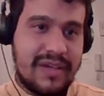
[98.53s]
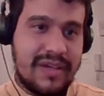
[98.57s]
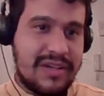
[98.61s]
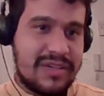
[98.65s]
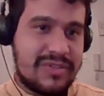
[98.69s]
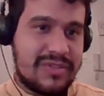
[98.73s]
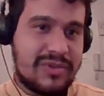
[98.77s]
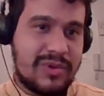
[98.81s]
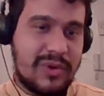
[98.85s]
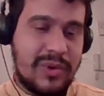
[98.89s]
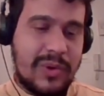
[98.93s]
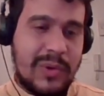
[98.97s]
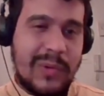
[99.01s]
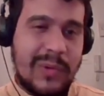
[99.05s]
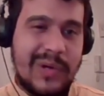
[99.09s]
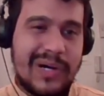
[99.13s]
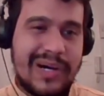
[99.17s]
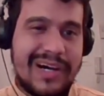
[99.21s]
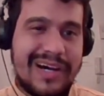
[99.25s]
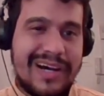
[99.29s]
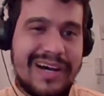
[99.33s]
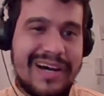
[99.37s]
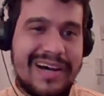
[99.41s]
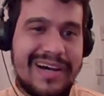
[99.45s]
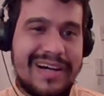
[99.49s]
Wow. So
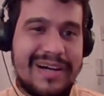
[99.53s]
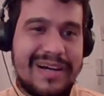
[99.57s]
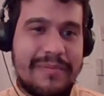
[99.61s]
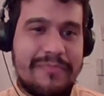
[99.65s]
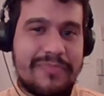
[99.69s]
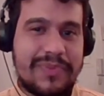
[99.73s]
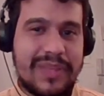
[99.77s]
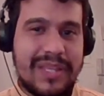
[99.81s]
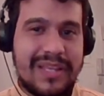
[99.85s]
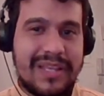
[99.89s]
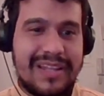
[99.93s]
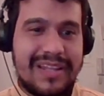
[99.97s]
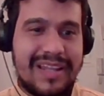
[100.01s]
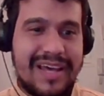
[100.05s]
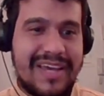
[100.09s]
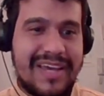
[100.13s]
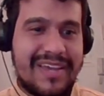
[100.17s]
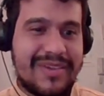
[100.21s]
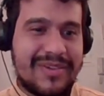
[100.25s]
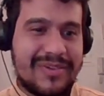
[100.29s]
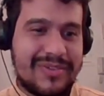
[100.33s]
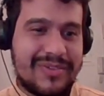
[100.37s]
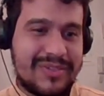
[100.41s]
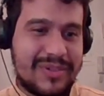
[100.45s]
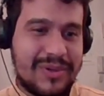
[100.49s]
um,
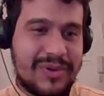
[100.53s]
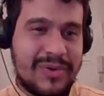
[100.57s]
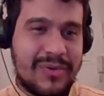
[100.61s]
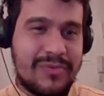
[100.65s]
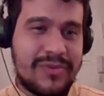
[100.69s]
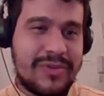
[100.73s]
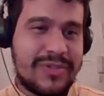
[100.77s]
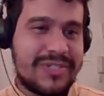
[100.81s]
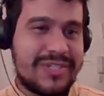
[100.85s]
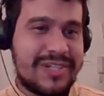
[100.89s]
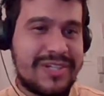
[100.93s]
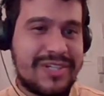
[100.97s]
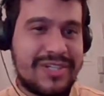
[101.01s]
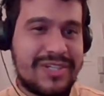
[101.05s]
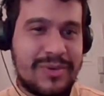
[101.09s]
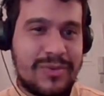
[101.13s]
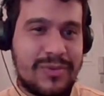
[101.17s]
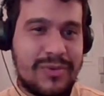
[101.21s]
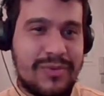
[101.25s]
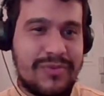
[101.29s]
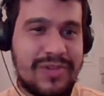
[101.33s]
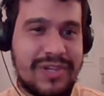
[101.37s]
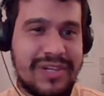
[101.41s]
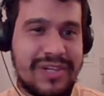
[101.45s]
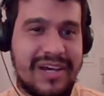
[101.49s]
like the conversation
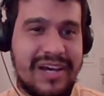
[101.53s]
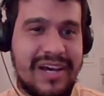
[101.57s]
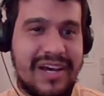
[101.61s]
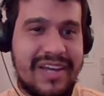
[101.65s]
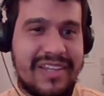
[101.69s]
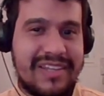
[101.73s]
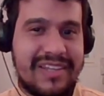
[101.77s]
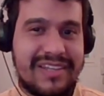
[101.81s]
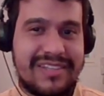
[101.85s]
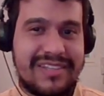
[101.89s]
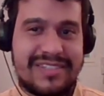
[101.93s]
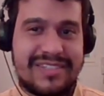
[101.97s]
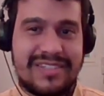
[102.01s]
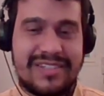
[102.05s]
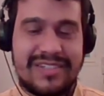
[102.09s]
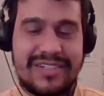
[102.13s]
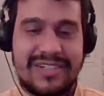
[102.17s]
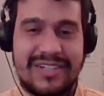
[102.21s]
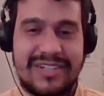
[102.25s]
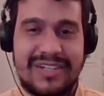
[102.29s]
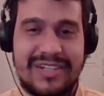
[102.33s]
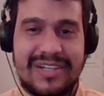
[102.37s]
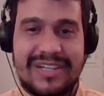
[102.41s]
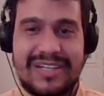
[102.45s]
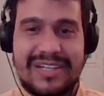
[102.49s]
with the guy that
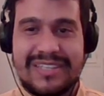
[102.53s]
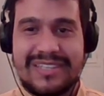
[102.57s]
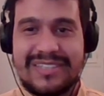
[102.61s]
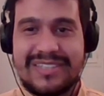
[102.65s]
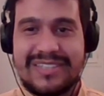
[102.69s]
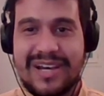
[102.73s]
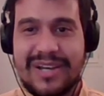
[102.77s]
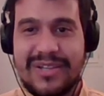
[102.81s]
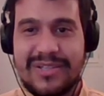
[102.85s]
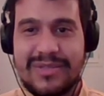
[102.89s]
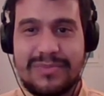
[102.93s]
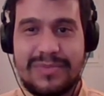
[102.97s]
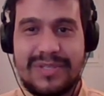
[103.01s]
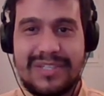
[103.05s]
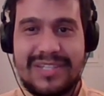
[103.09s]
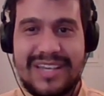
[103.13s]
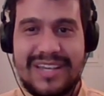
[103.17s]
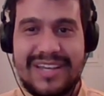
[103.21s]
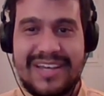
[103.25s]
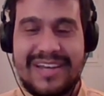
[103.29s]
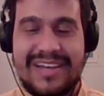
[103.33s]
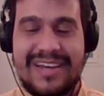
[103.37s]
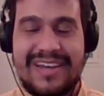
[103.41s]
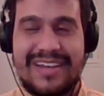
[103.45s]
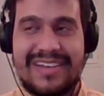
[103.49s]
uh, tells me
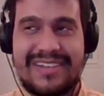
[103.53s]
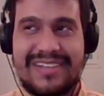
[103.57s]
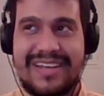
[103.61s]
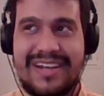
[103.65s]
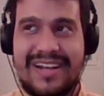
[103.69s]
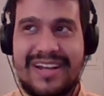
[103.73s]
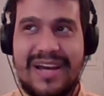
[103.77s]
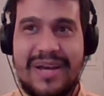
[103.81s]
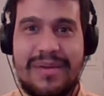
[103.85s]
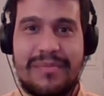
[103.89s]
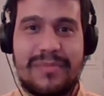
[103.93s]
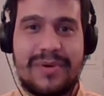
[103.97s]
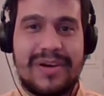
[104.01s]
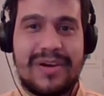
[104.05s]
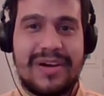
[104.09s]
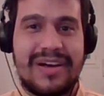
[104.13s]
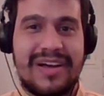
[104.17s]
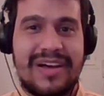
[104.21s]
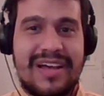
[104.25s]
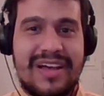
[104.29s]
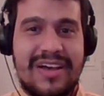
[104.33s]
that that I'm uh,